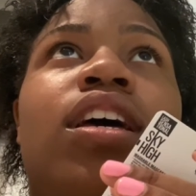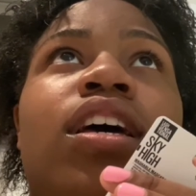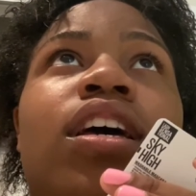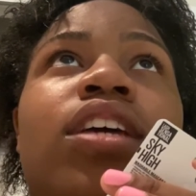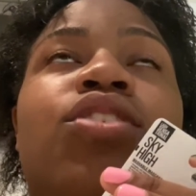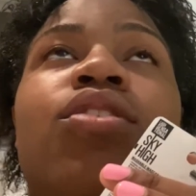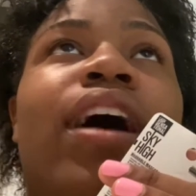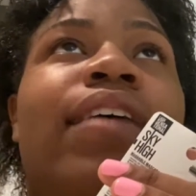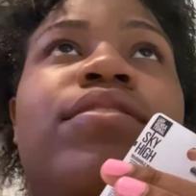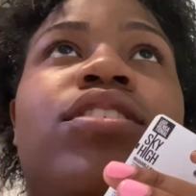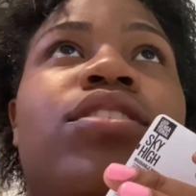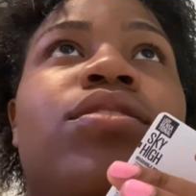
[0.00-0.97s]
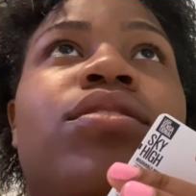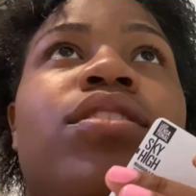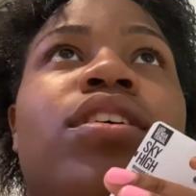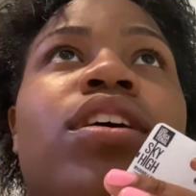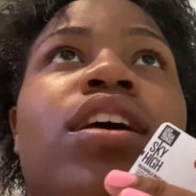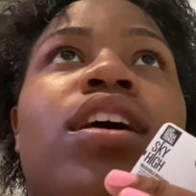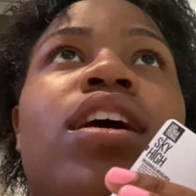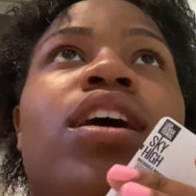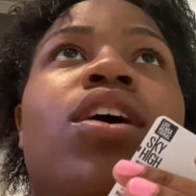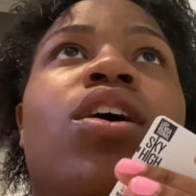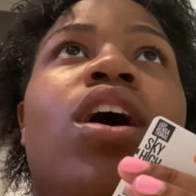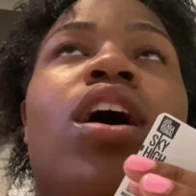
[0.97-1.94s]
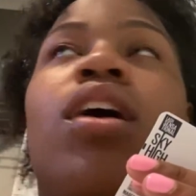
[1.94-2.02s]
You don't have to.
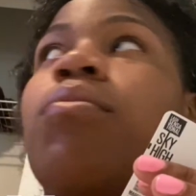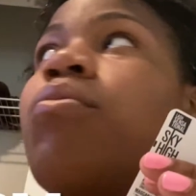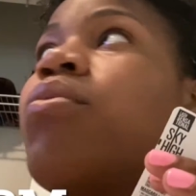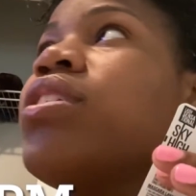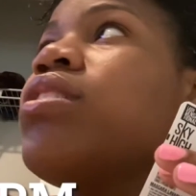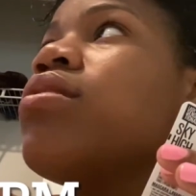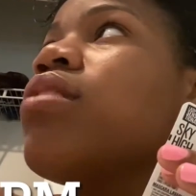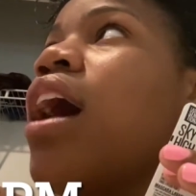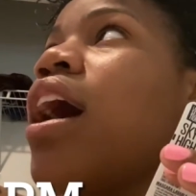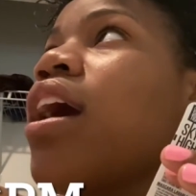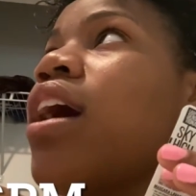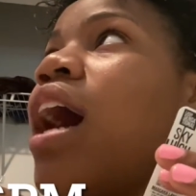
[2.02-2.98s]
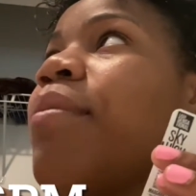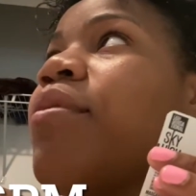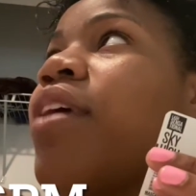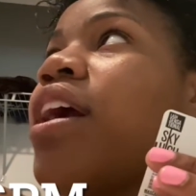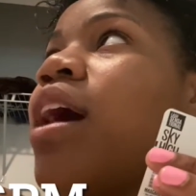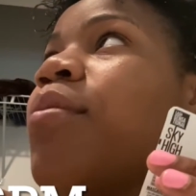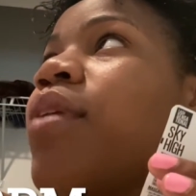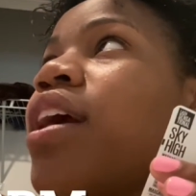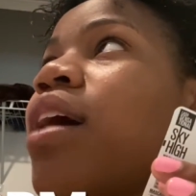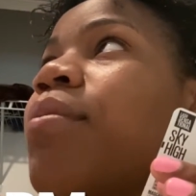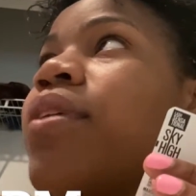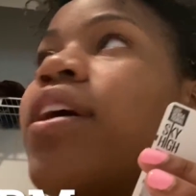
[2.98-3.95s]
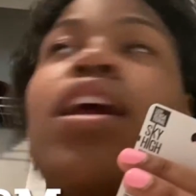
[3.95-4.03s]
Um, what copyright, copyright,
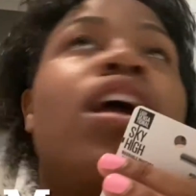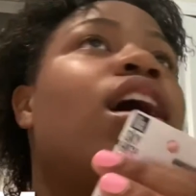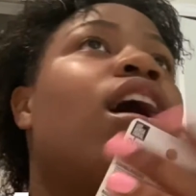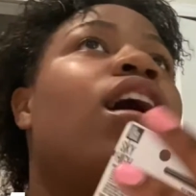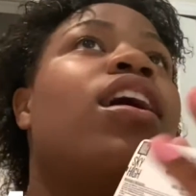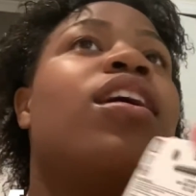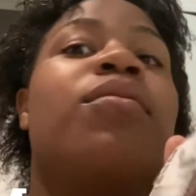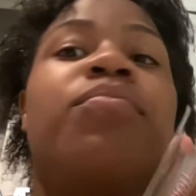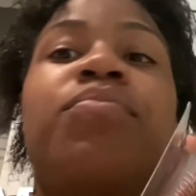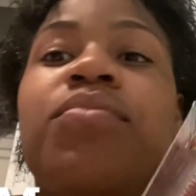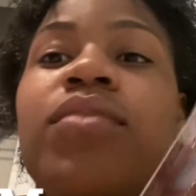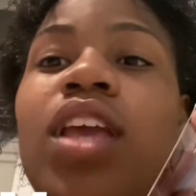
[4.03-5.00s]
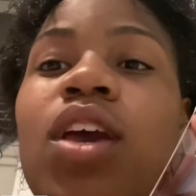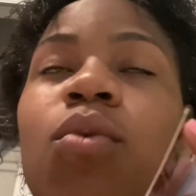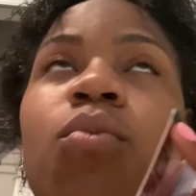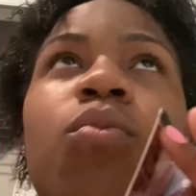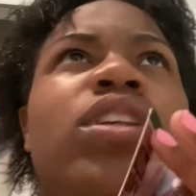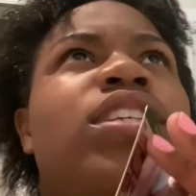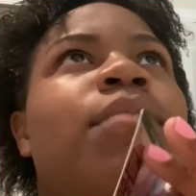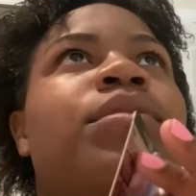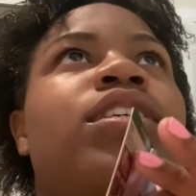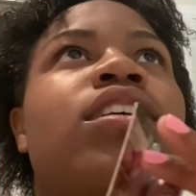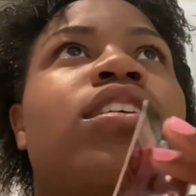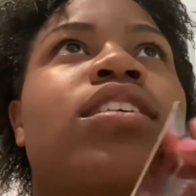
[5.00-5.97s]
copyright. Um, what time is it?